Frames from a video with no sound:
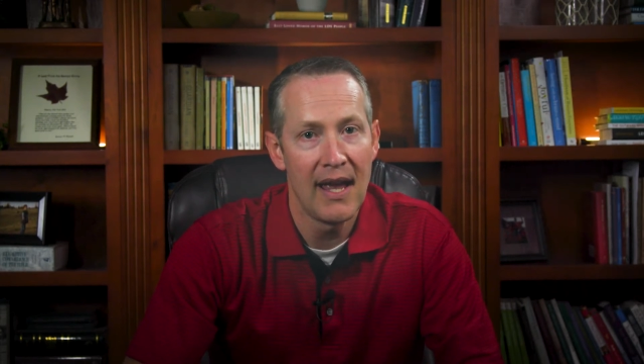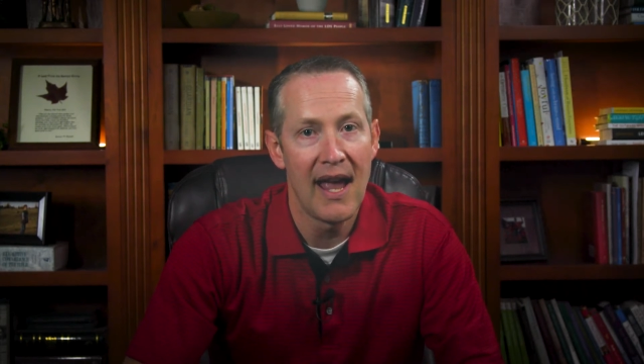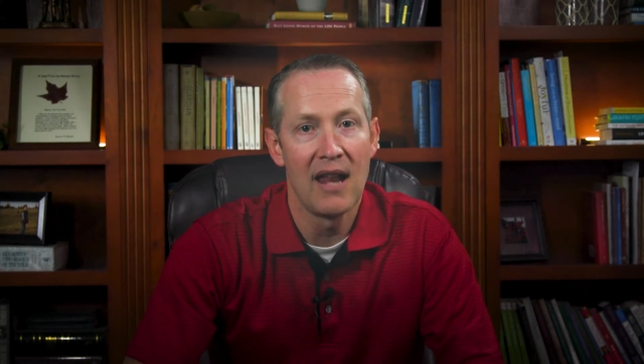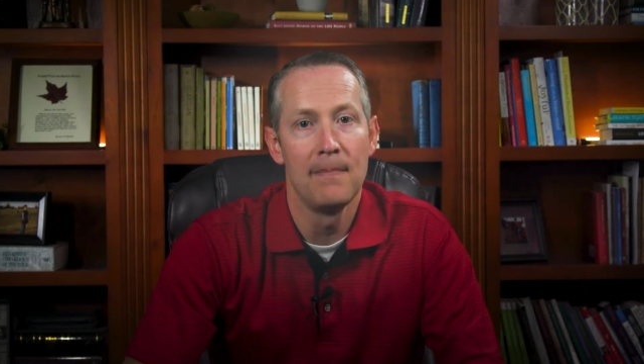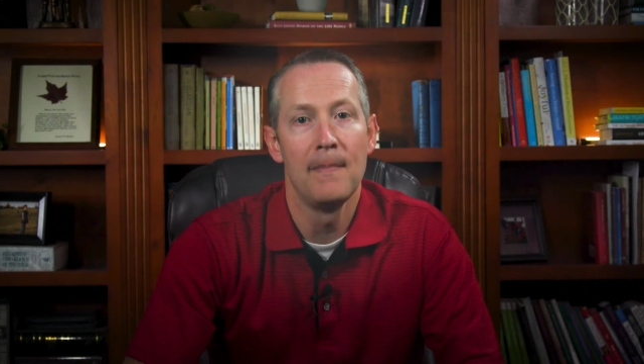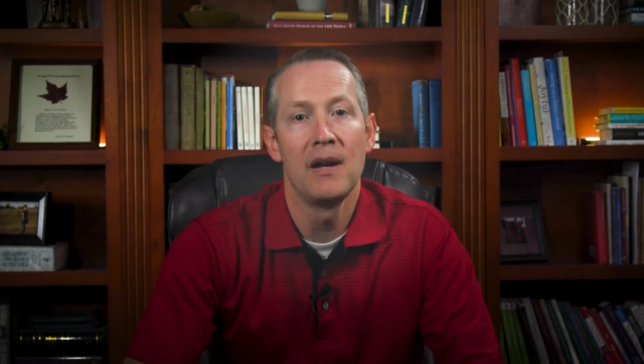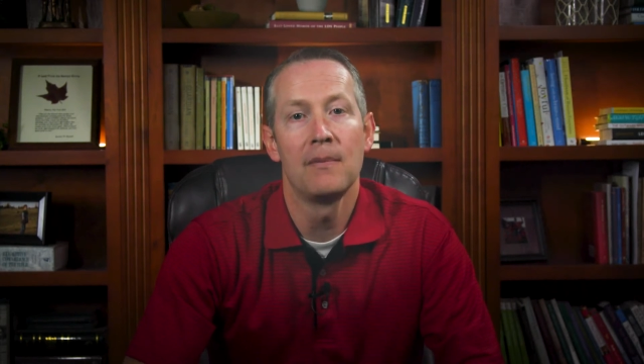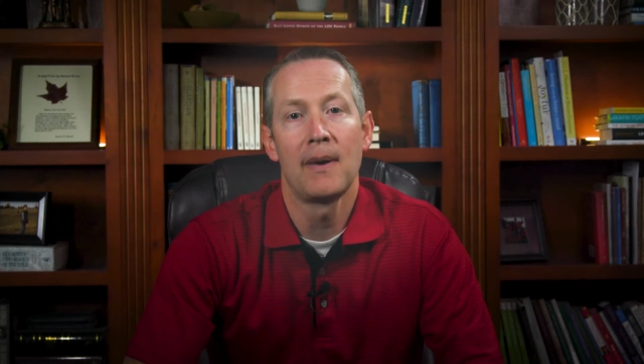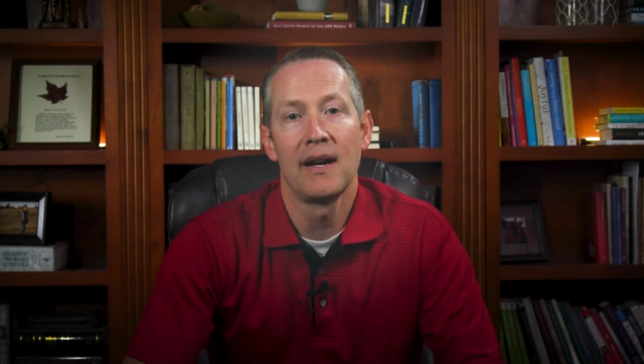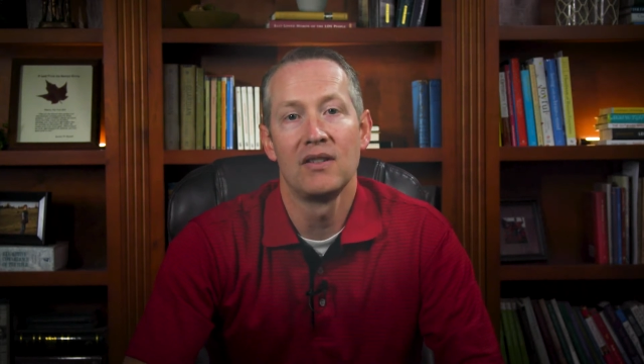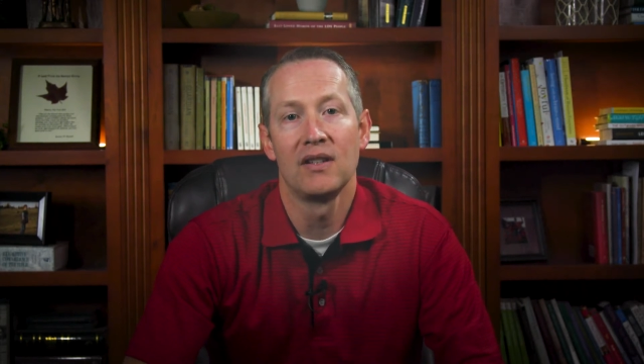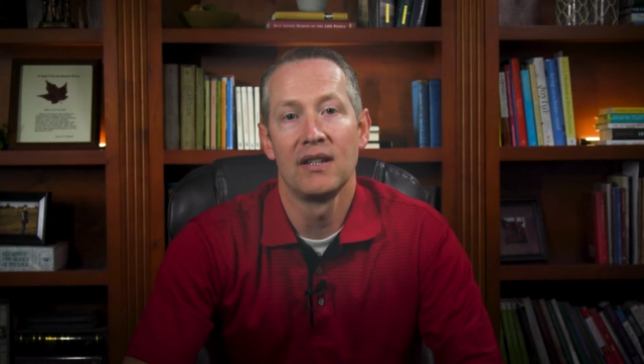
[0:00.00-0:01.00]
and
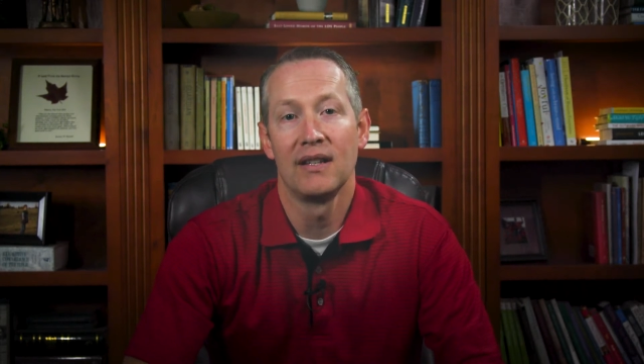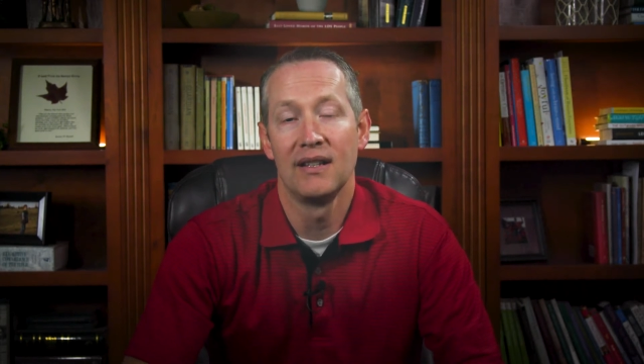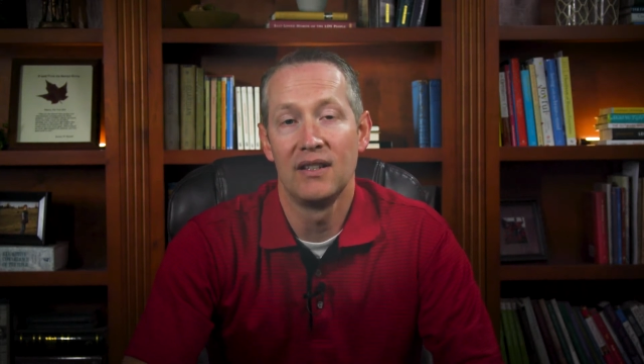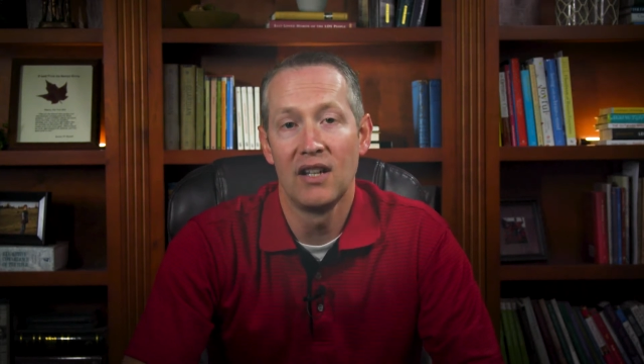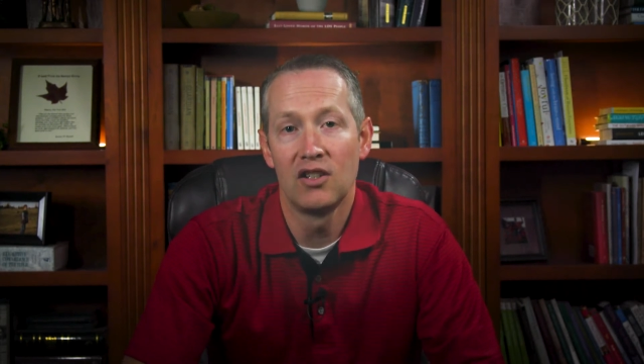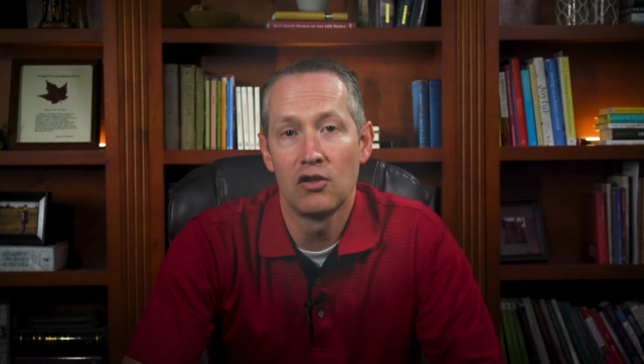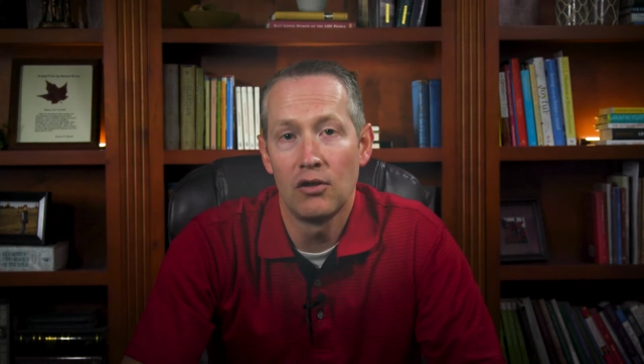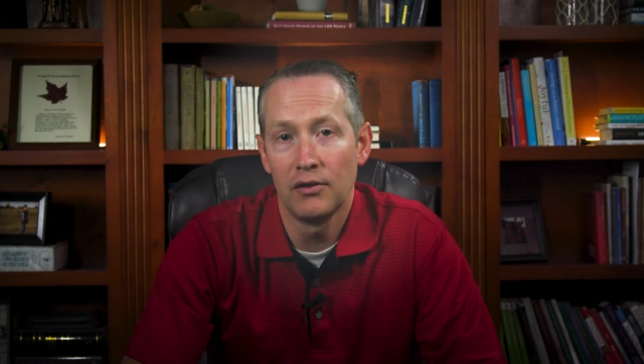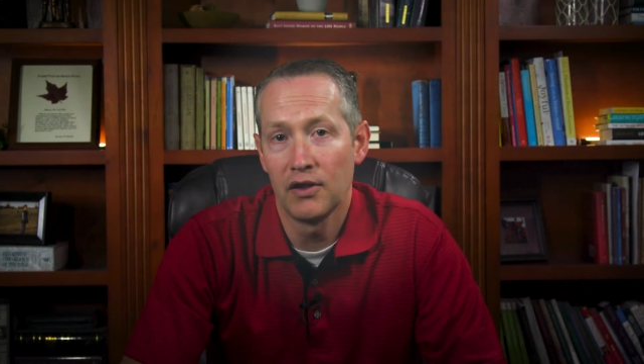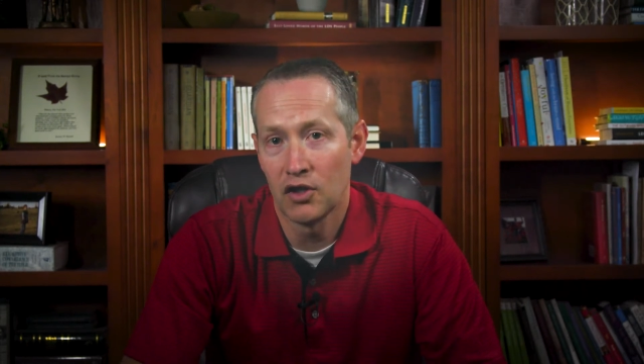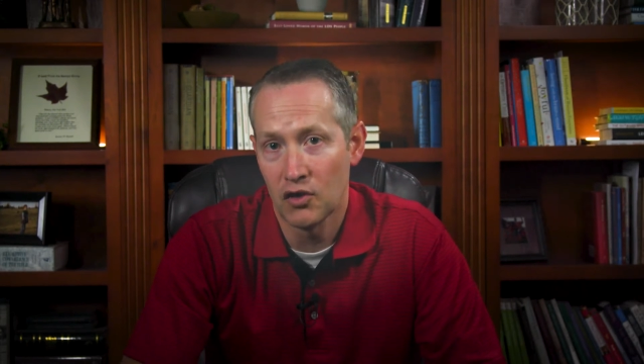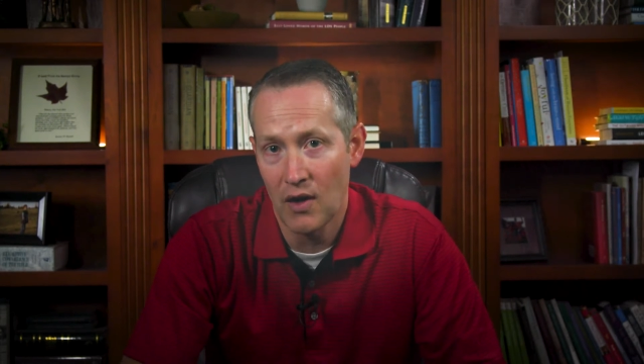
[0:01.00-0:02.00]
minimizing digital
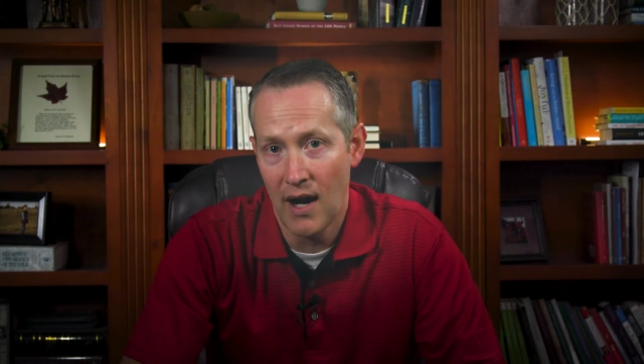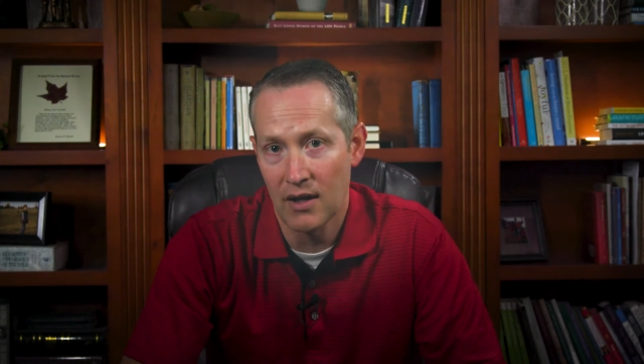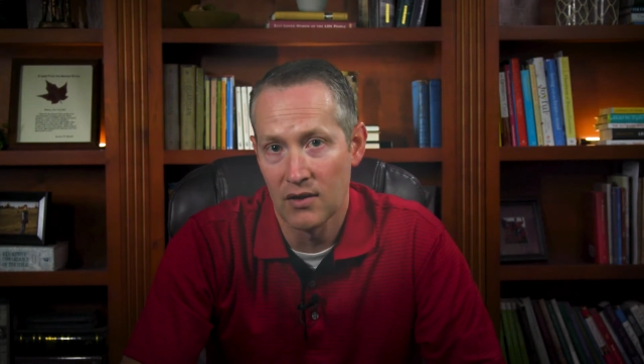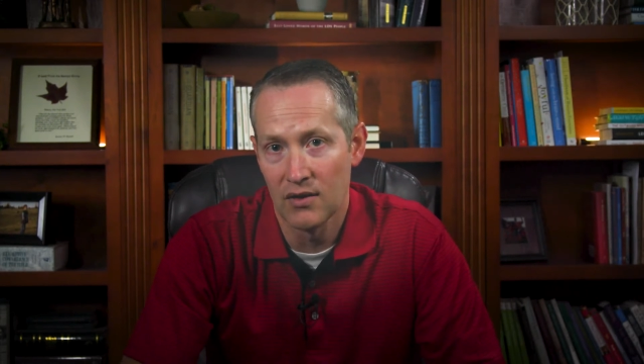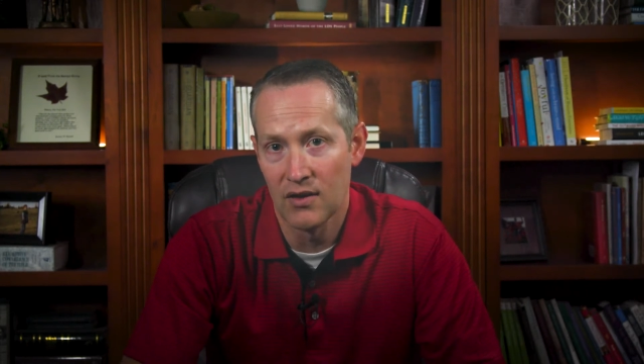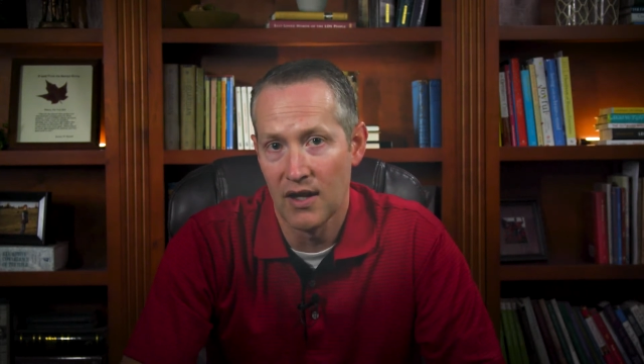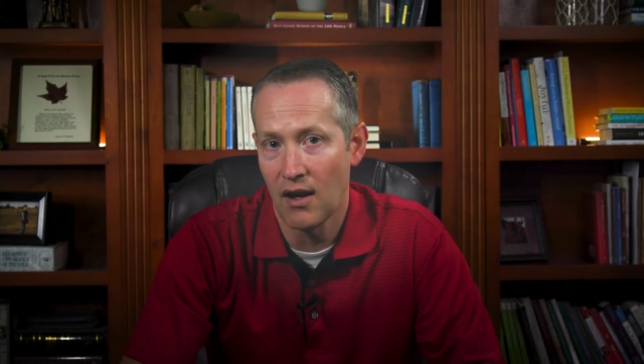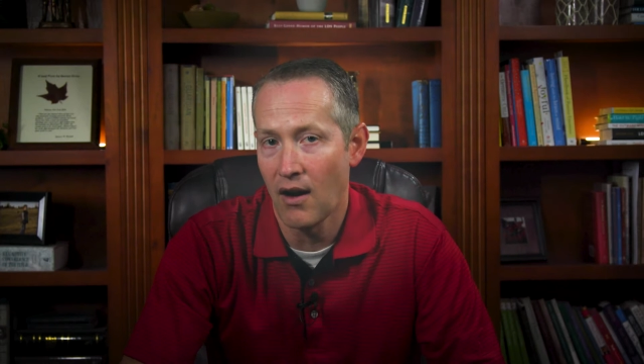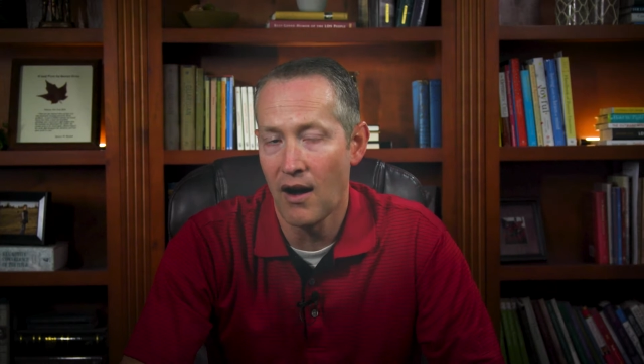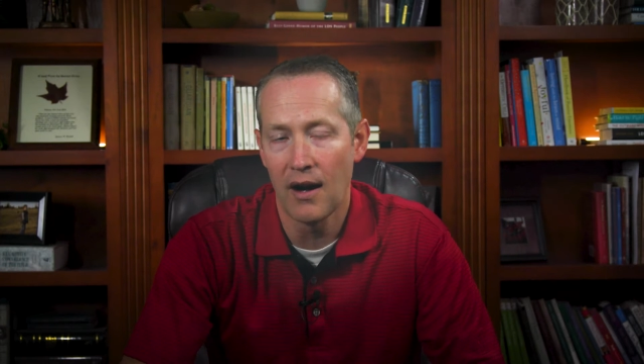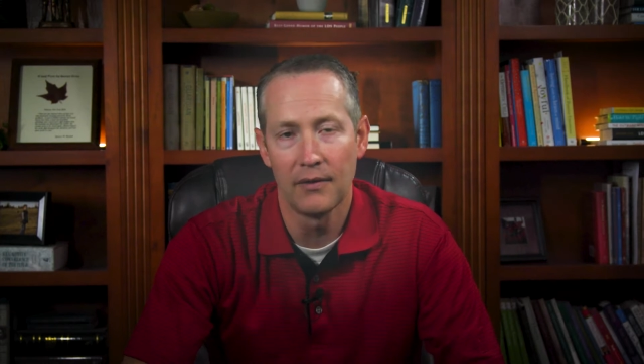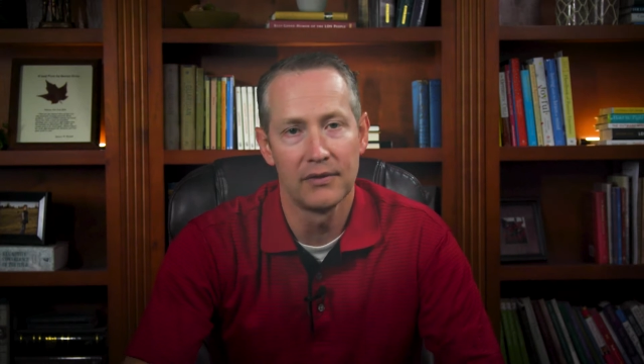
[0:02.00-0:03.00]
distractions that
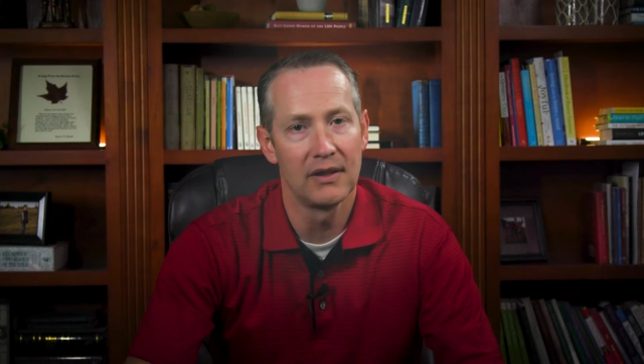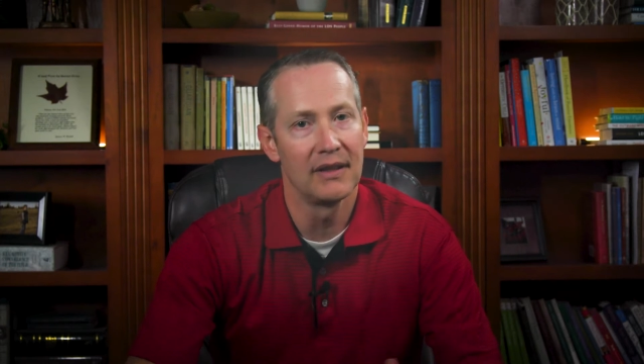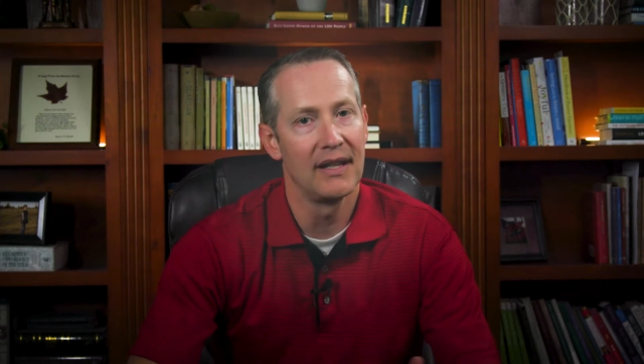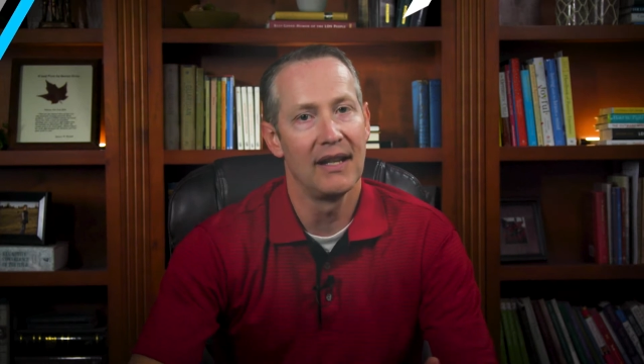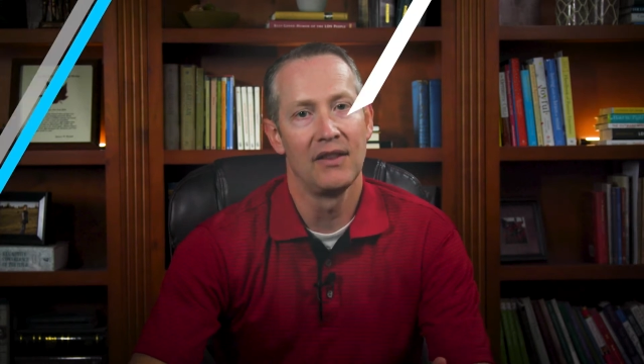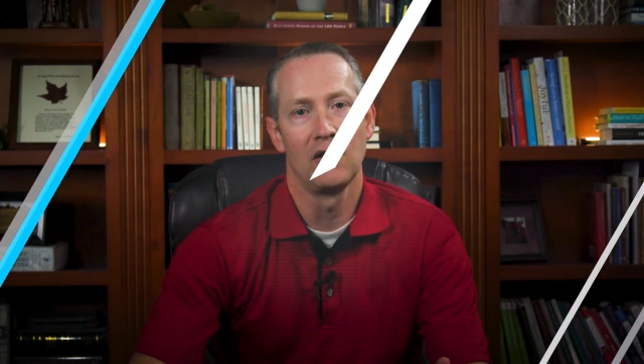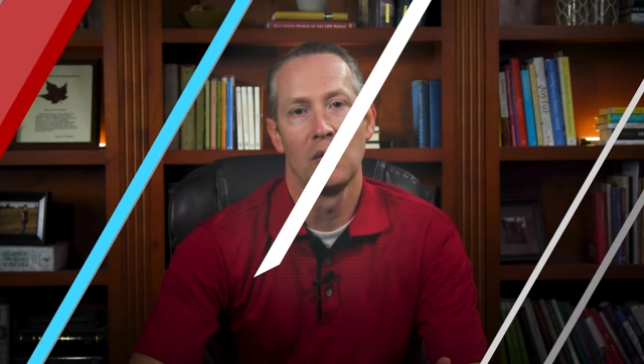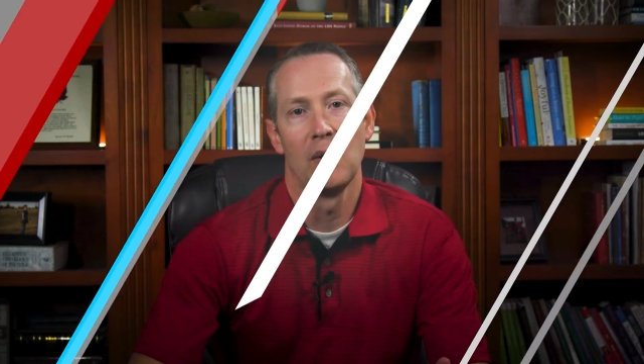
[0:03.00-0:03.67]
often get in the